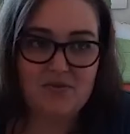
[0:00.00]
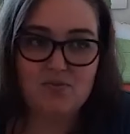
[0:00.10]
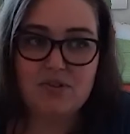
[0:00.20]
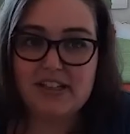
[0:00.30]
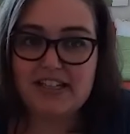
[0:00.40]

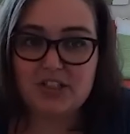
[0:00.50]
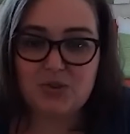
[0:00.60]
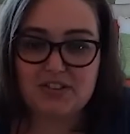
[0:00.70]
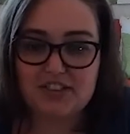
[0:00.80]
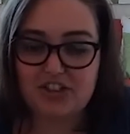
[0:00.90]
really
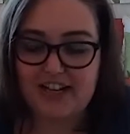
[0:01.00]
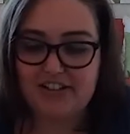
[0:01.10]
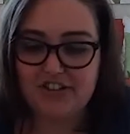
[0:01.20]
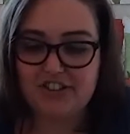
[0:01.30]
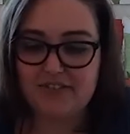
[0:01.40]
interesting
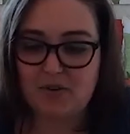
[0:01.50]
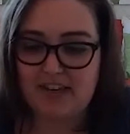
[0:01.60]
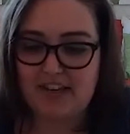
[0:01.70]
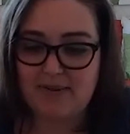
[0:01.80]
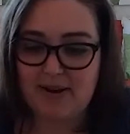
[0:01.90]
challenges if you
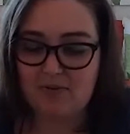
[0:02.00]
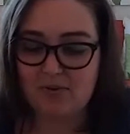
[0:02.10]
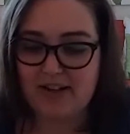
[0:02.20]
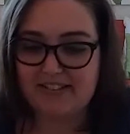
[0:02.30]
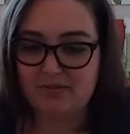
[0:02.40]
think about
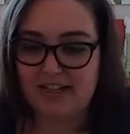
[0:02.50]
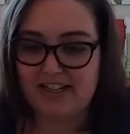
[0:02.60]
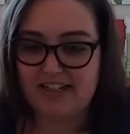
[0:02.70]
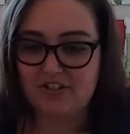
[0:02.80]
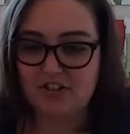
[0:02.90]
grant
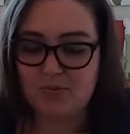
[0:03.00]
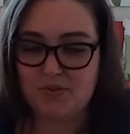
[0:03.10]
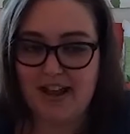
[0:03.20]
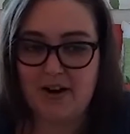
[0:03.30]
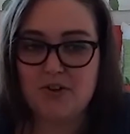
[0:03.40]
writing in terms of
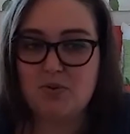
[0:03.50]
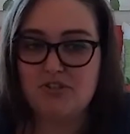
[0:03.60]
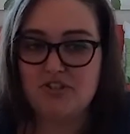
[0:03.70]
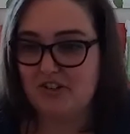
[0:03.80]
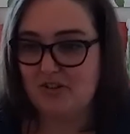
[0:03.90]
how you
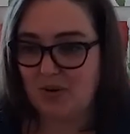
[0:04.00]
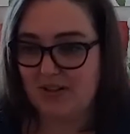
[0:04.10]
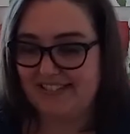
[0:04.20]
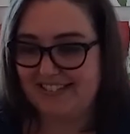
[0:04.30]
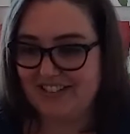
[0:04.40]
present your
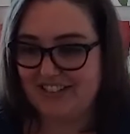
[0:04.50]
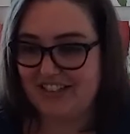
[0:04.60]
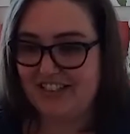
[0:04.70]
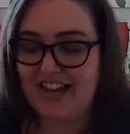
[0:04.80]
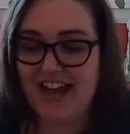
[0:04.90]

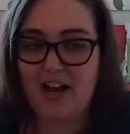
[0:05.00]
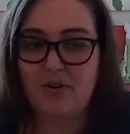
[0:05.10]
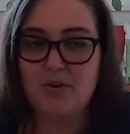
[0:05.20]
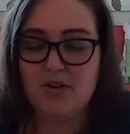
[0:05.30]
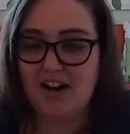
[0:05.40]
organization, how
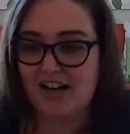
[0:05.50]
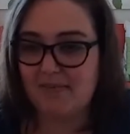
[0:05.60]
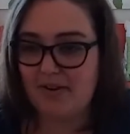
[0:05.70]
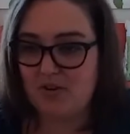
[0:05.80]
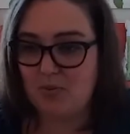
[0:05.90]
you talk
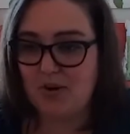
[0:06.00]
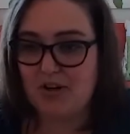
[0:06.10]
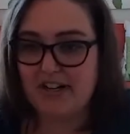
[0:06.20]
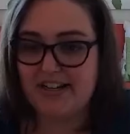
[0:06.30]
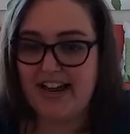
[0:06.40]
about your
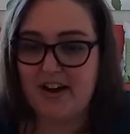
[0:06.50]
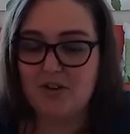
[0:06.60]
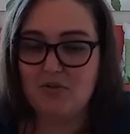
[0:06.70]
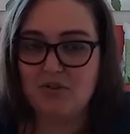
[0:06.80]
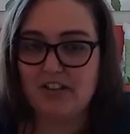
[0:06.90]
work, and how
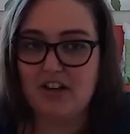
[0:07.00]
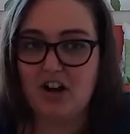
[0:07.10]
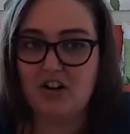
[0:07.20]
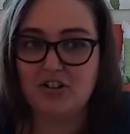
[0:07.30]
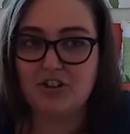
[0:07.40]
you really
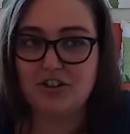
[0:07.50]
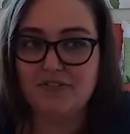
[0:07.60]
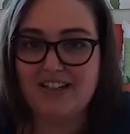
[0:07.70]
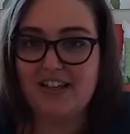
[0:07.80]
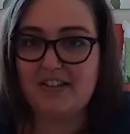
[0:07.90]
are
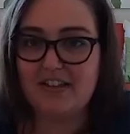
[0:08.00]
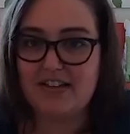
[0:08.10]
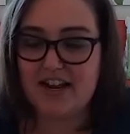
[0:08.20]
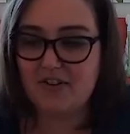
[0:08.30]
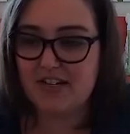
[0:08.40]
shifting the
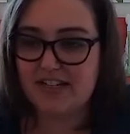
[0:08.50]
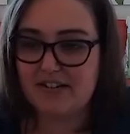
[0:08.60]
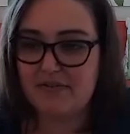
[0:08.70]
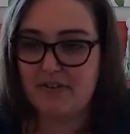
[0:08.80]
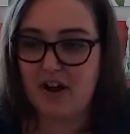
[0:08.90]

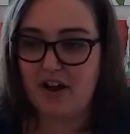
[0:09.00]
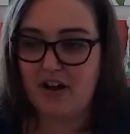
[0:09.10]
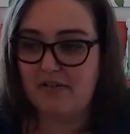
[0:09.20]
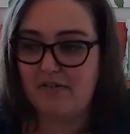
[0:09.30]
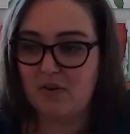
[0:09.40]
narrative
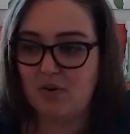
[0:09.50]
of